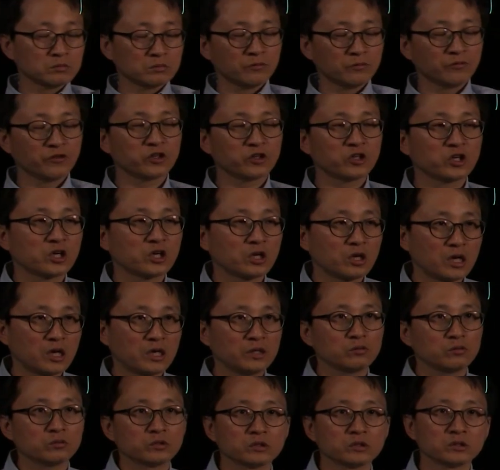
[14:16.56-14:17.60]
vertical
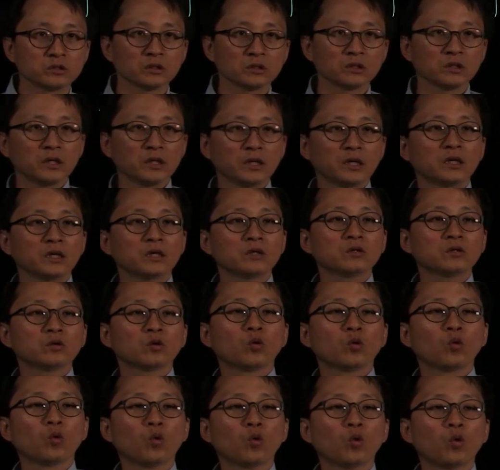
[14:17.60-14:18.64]
lined ones. And
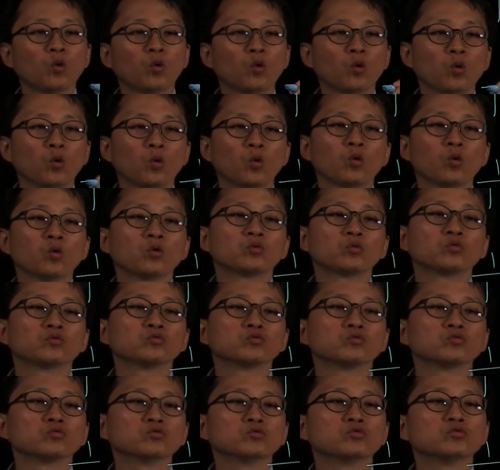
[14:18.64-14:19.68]
O,
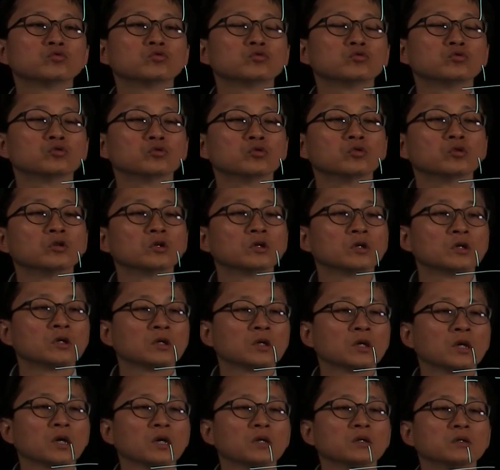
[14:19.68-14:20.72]
U,
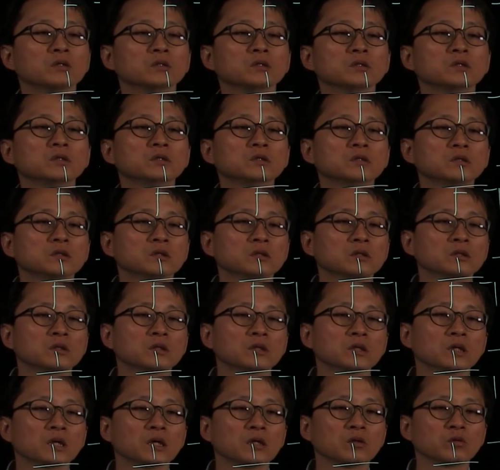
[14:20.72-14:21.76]
and U,
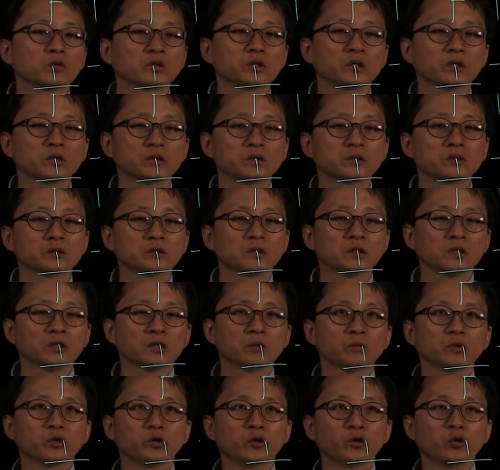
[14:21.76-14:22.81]
and what else?
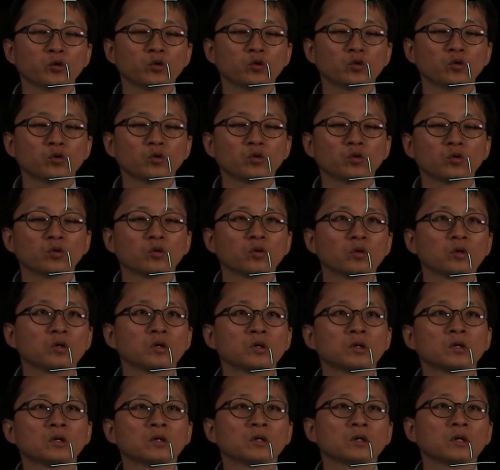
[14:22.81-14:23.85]
Well, Yo,
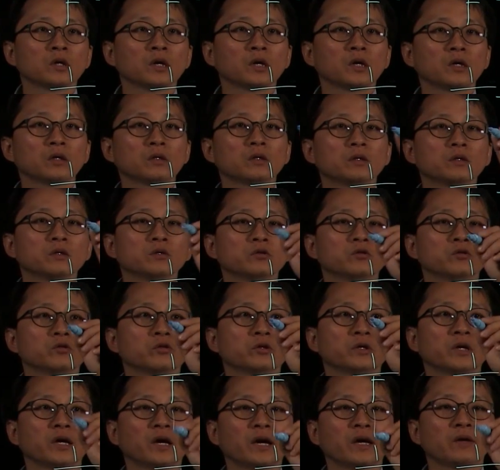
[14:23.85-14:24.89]
and
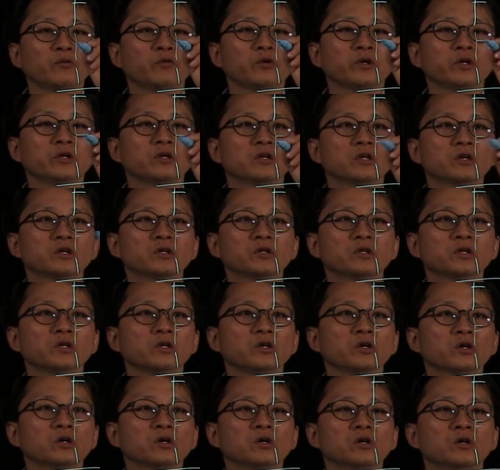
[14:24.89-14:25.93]
we learned
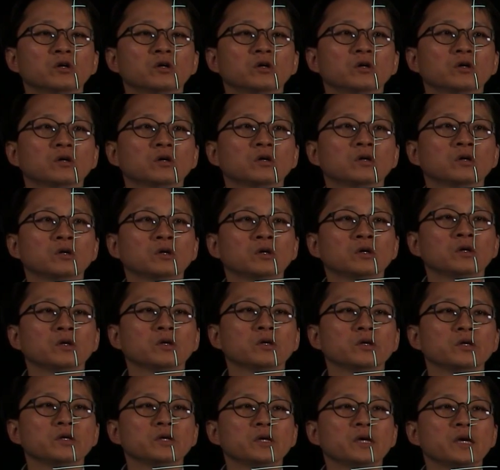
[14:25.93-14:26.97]
Yo,
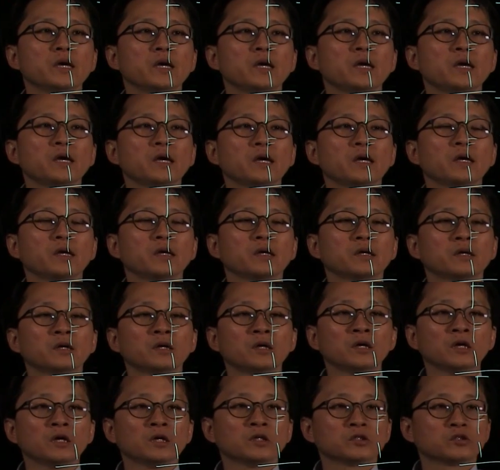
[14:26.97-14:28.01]
Ye.
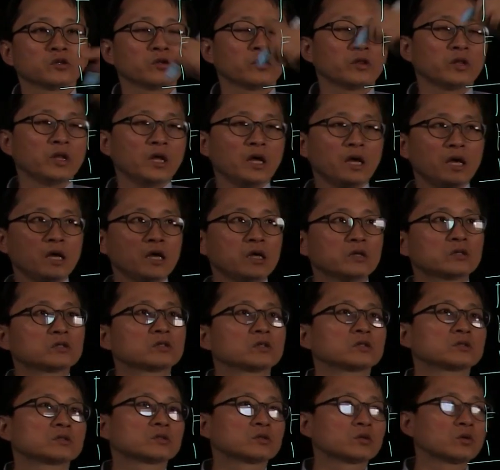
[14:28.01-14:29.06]
So they
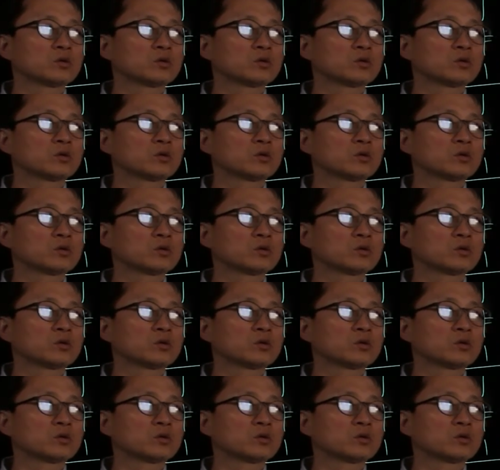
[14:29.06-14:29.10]
just